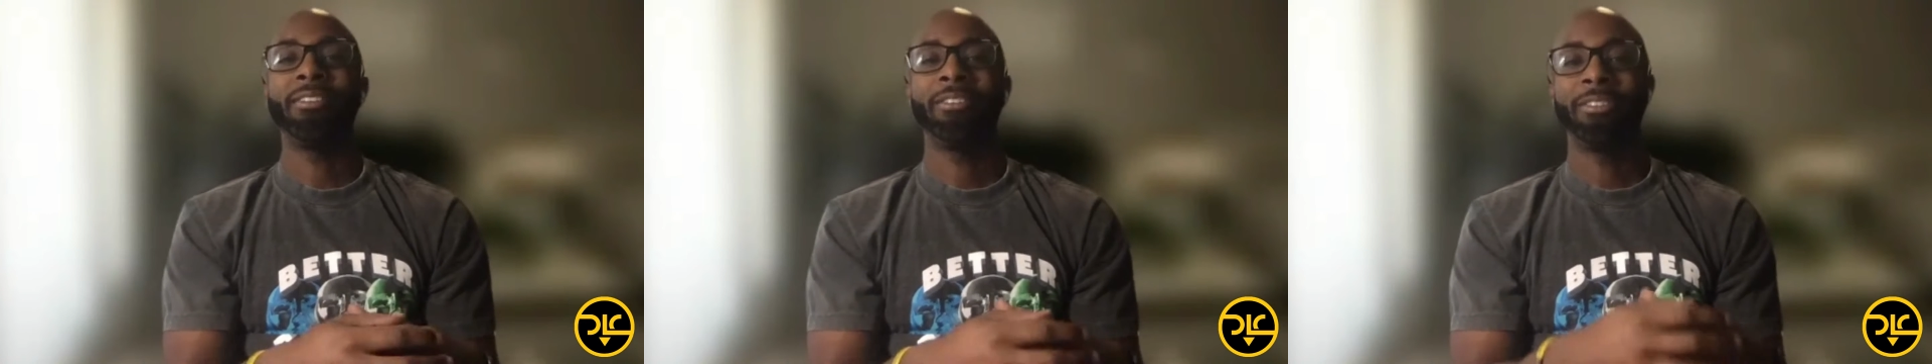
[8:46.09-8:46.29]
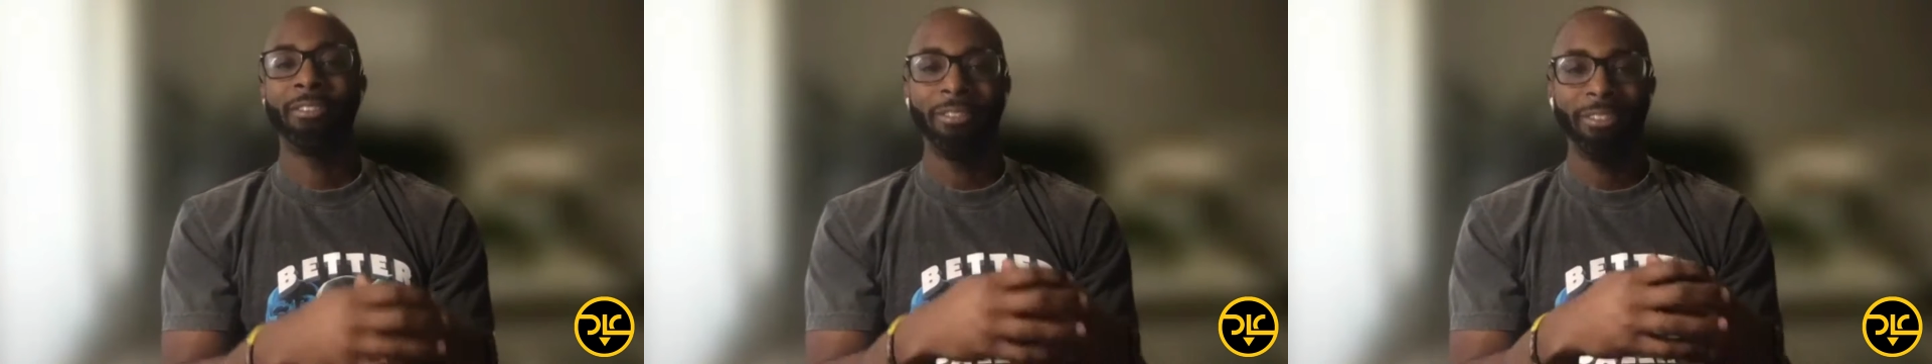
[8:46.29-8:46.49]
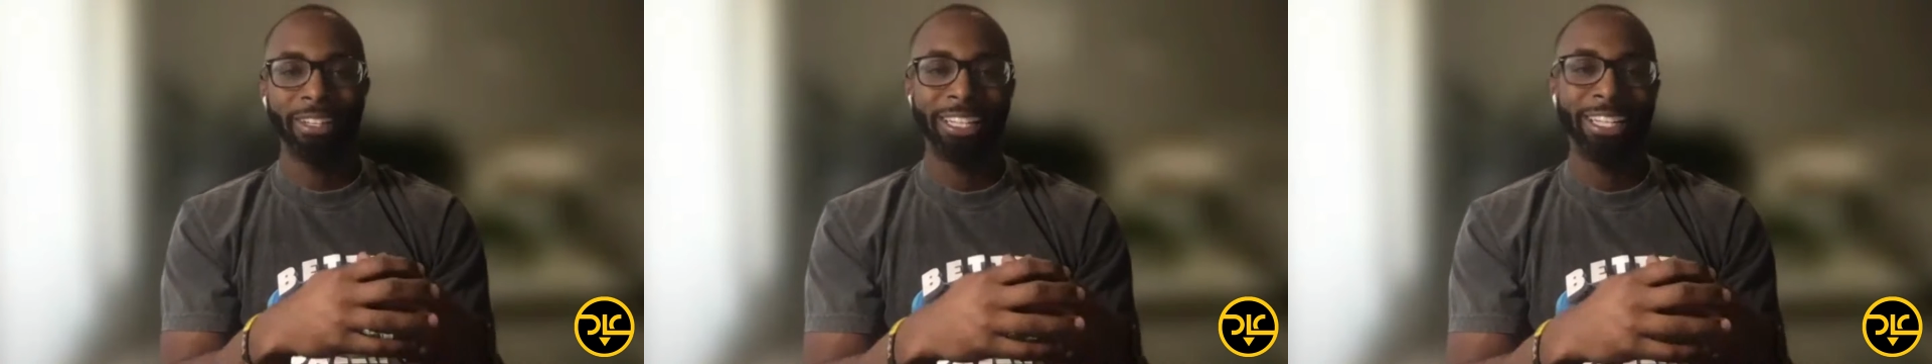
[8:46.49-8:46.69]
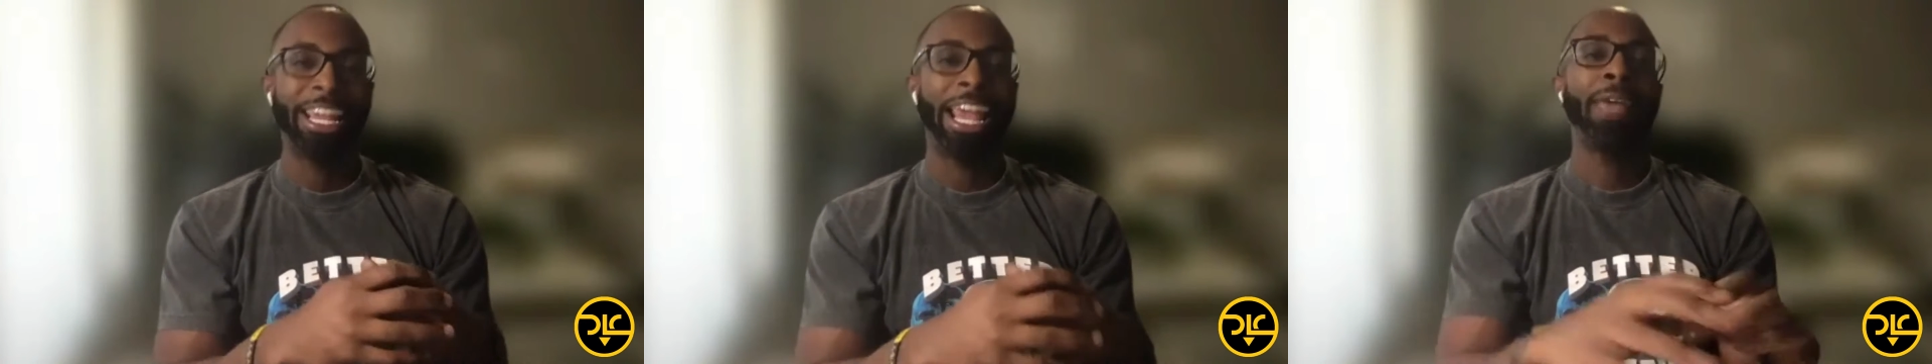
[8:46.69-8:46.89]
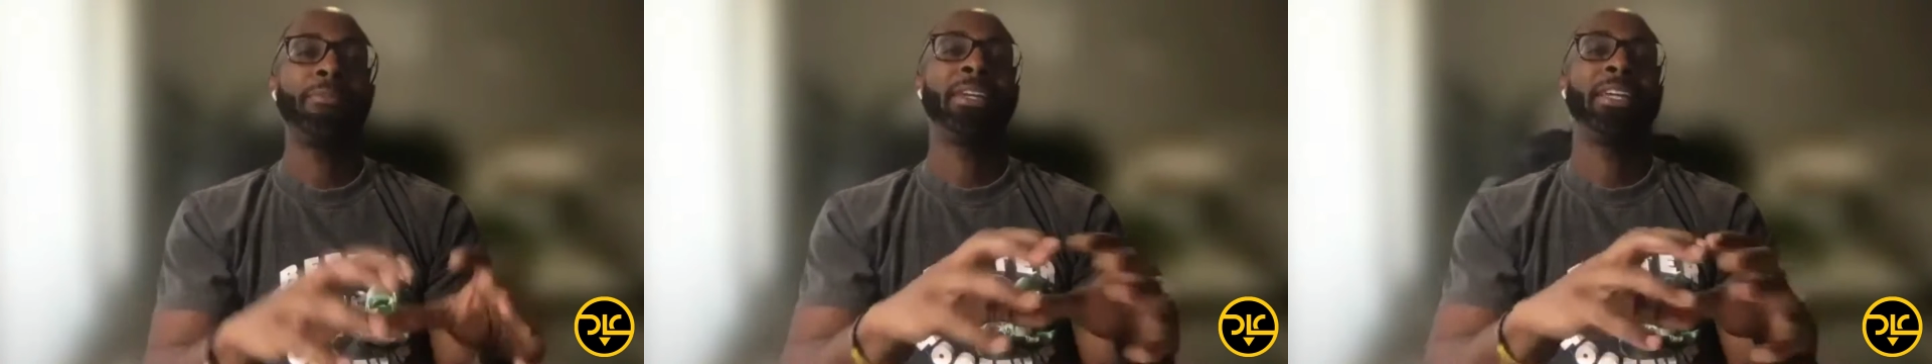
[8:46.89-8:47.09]
the
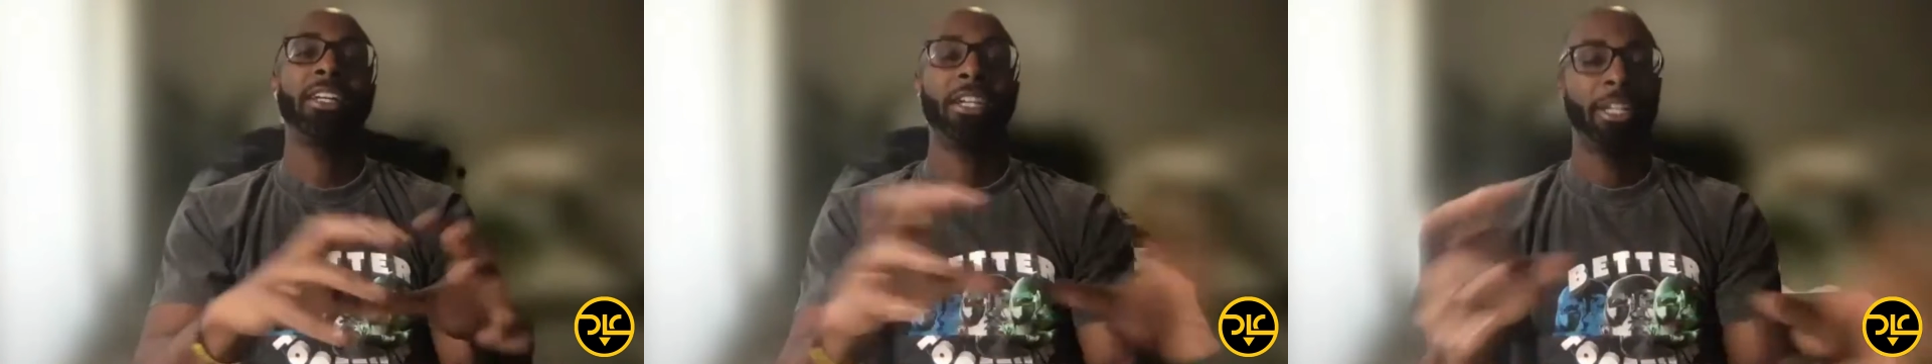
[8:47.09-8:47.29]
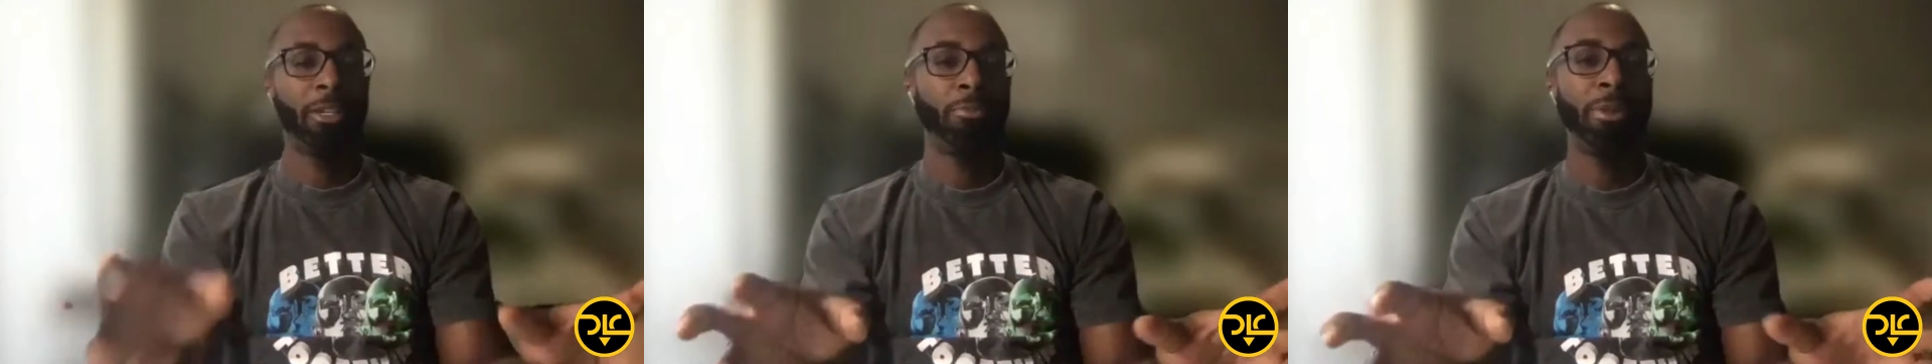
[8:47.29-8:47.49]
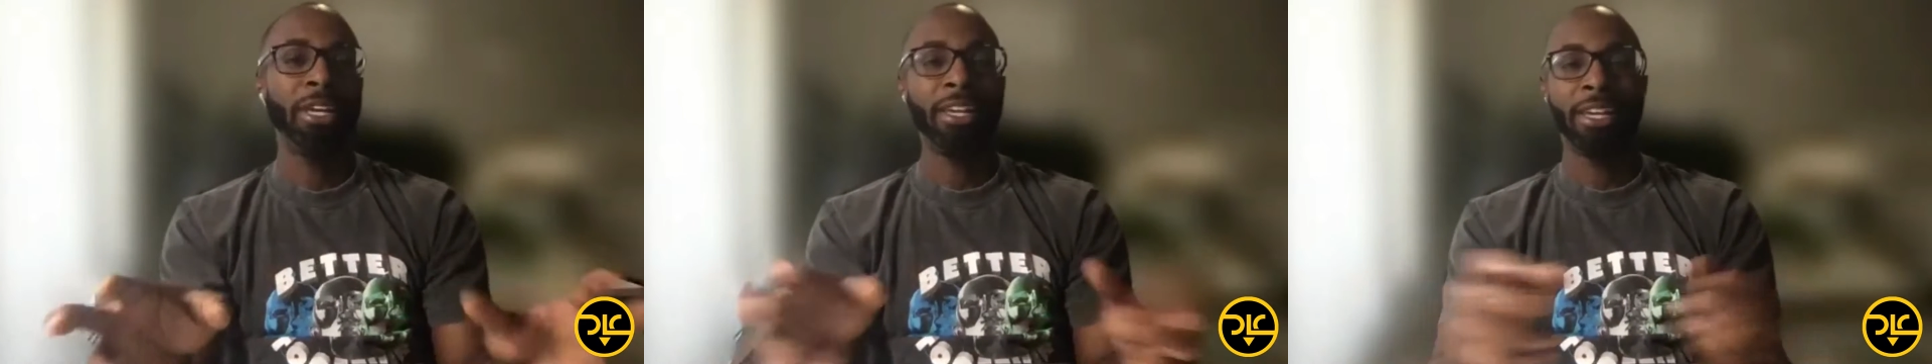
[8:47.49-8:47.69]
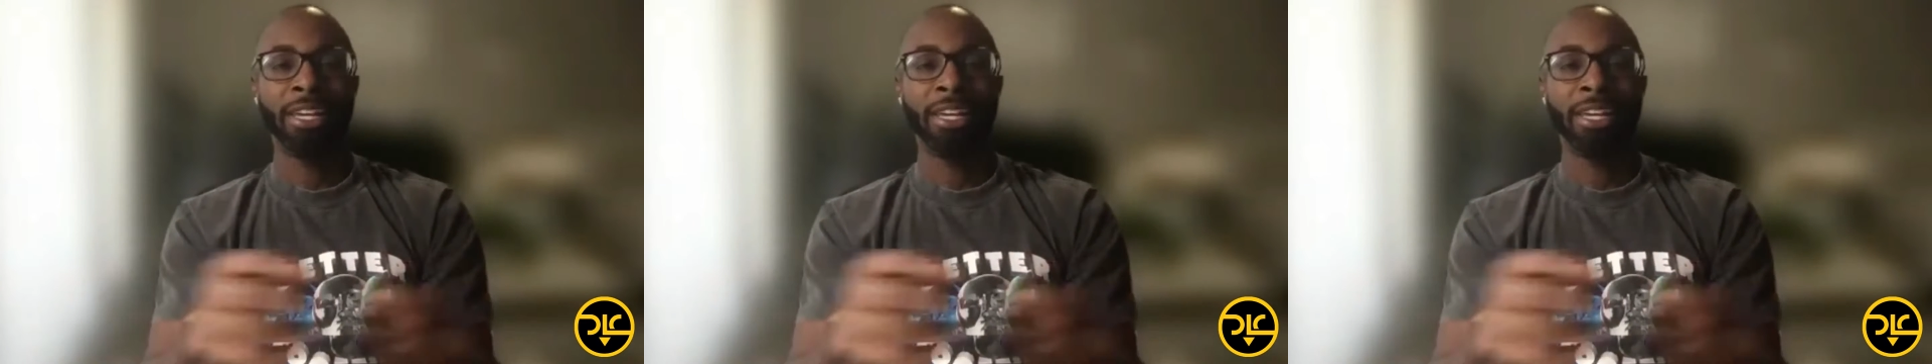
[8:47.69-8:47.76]
gaming could be.